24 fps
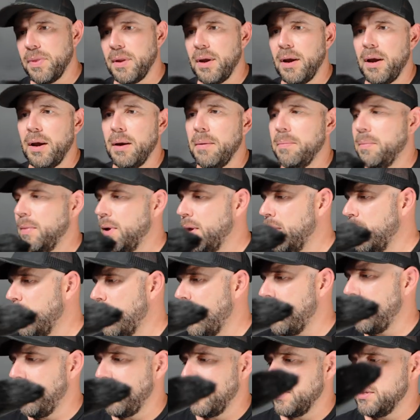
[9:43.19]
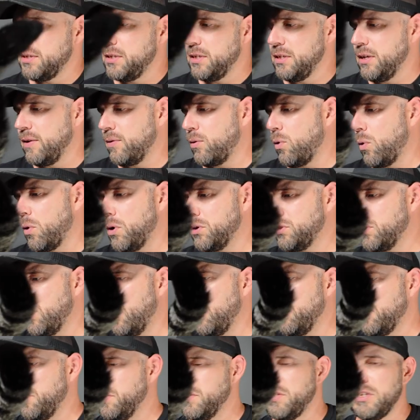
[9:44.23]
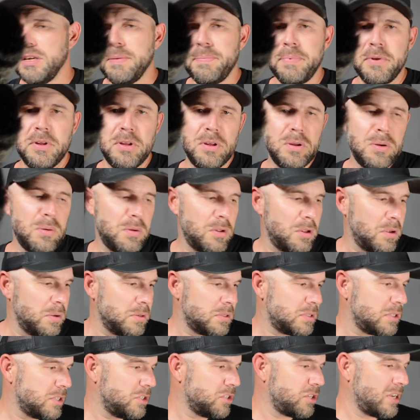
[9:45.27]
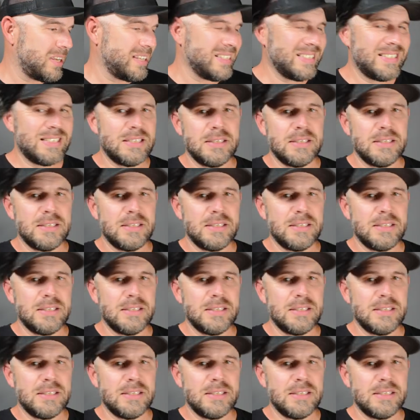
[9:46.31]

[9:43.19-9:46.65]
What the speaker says: And then you can see, of course, all your CPU usage and